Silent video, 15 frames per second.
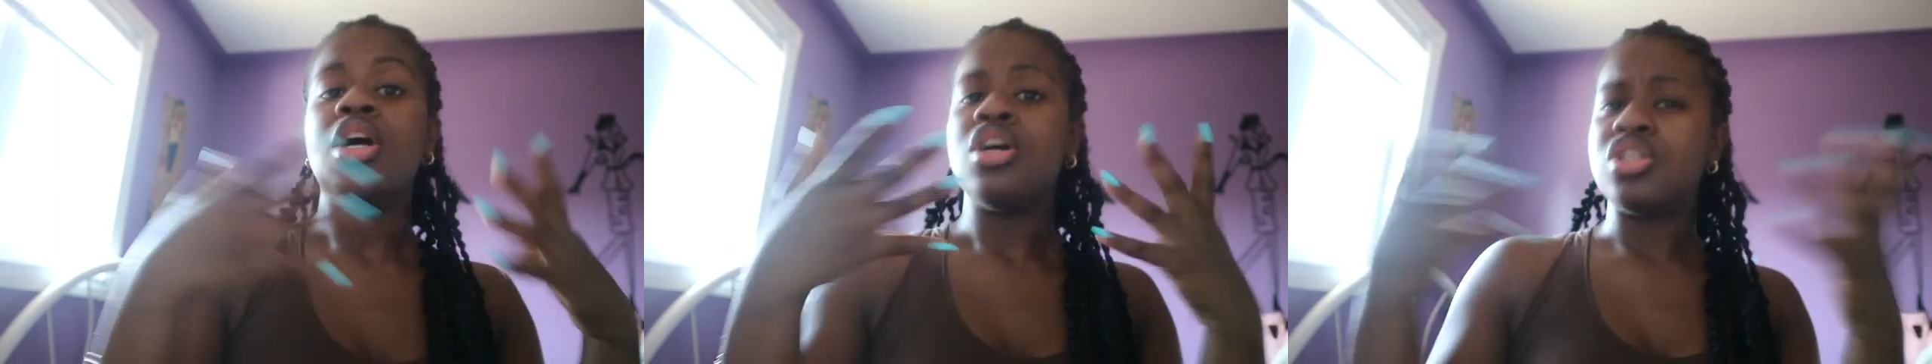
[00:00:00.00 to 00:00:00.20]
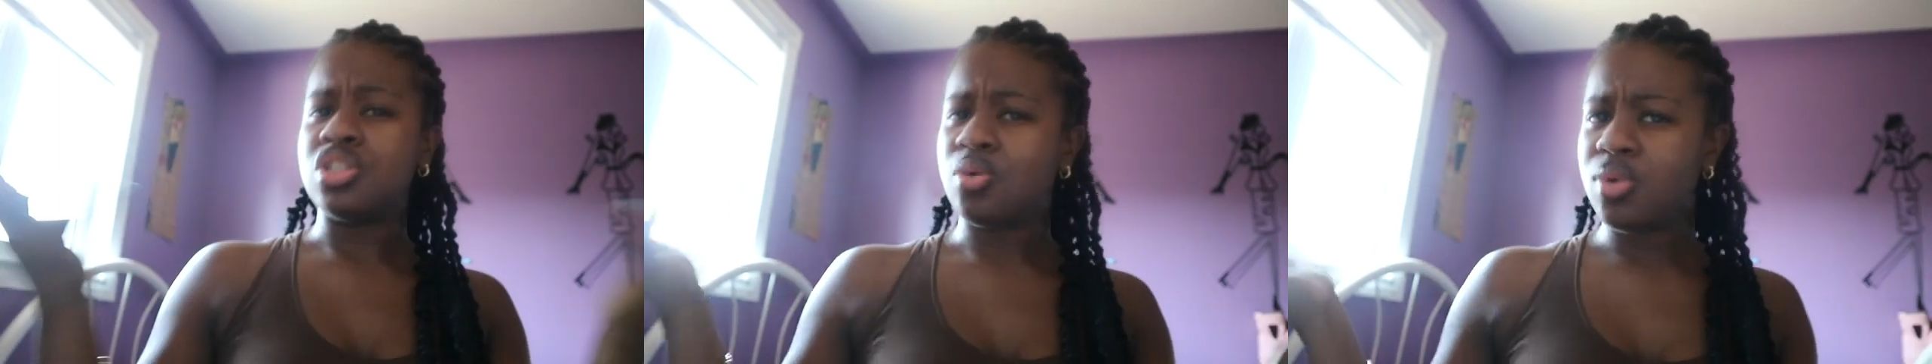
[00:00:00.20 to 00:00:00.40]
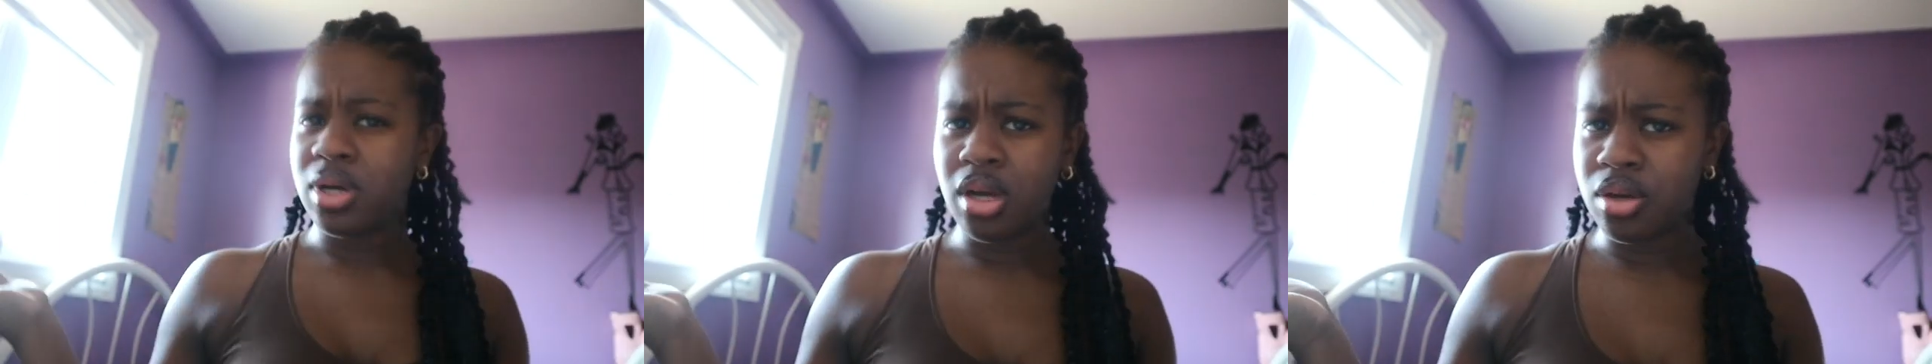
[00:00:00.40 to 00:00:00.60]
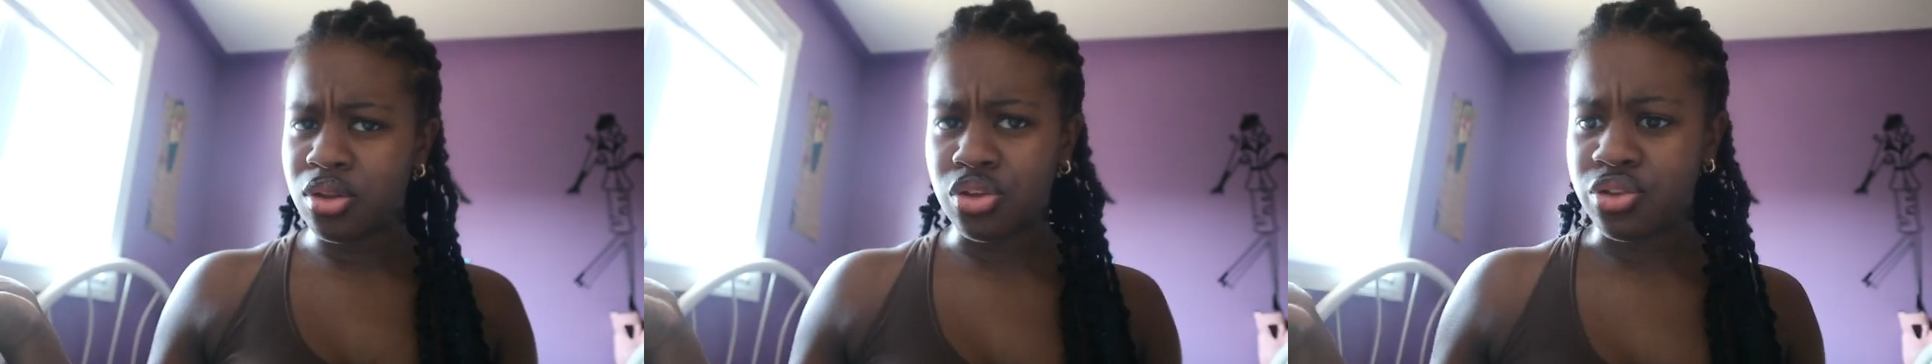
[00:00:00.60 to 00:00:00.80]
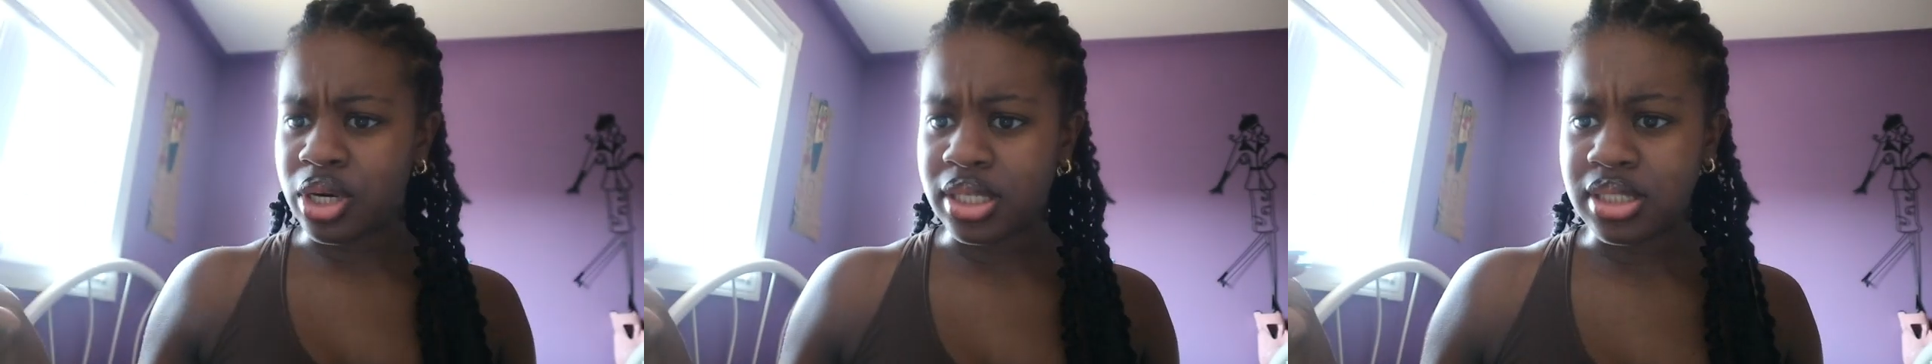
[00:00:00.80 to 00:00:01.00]
So what are
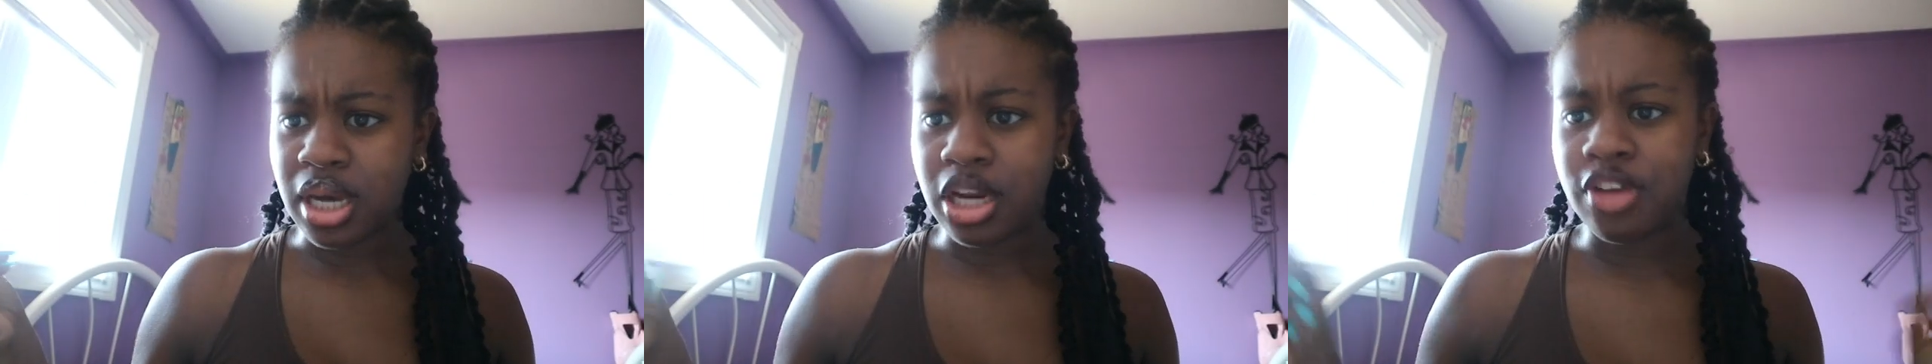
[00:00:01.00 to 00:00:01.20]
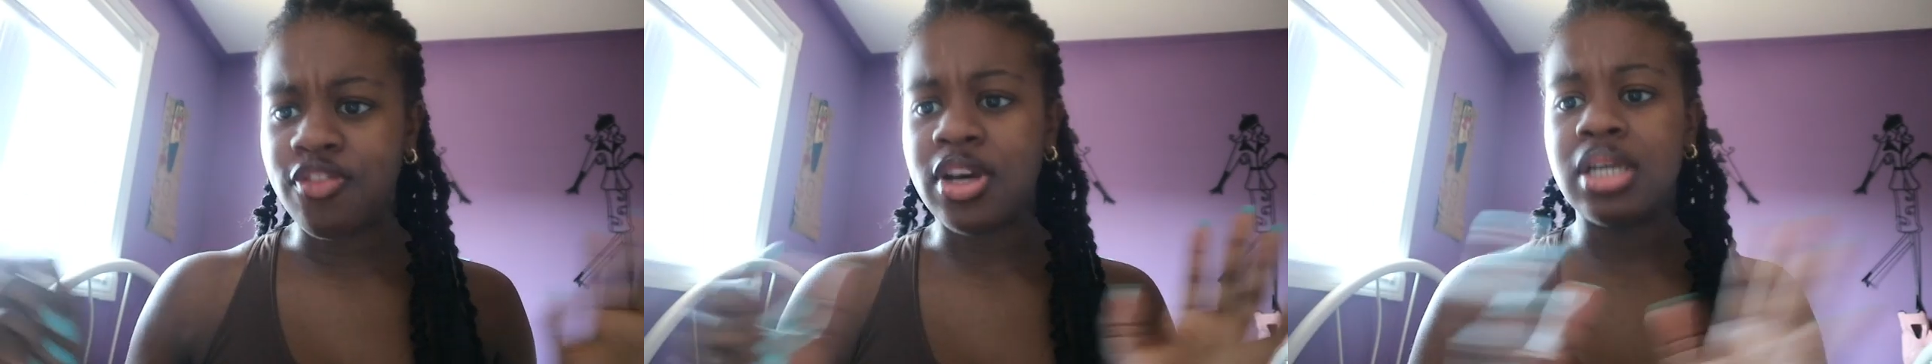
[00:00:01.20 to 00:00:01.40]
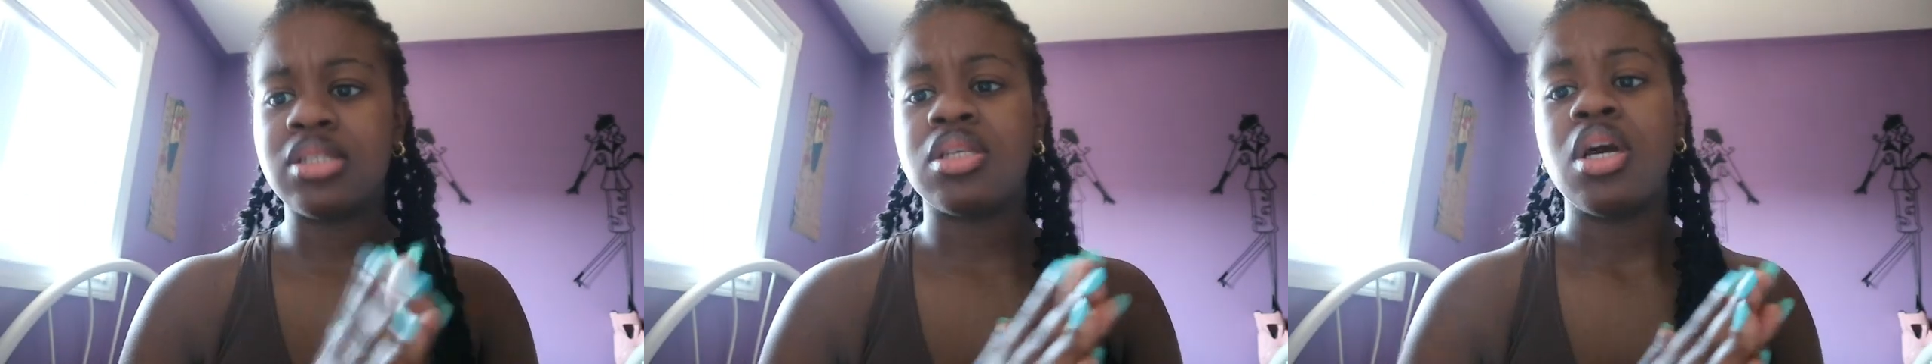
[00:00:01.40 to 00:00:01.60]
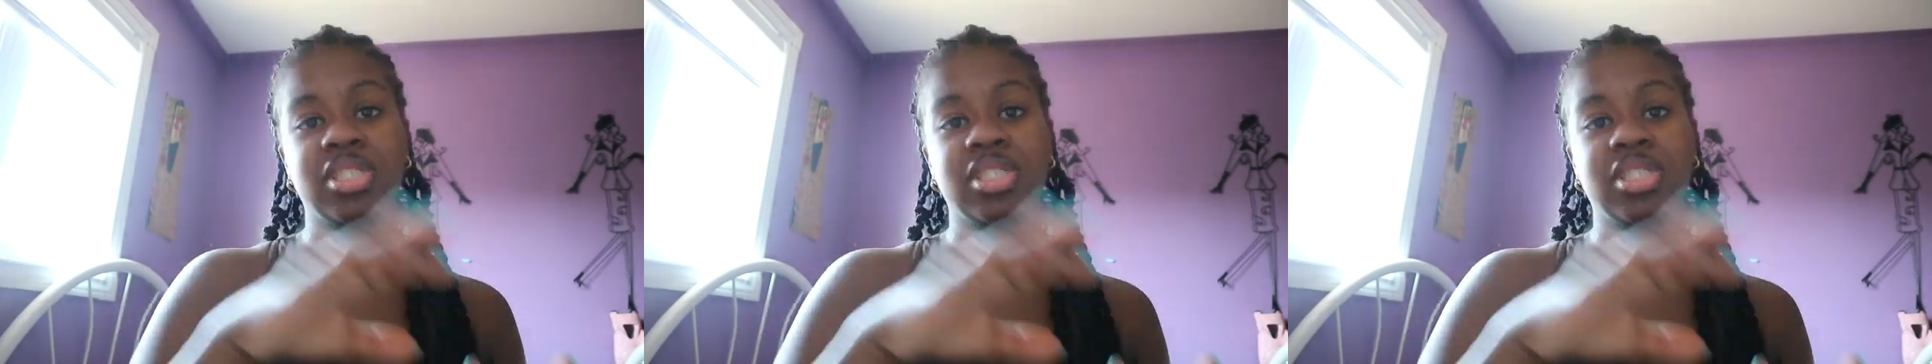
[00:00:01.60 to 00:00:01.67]
the dry side effects?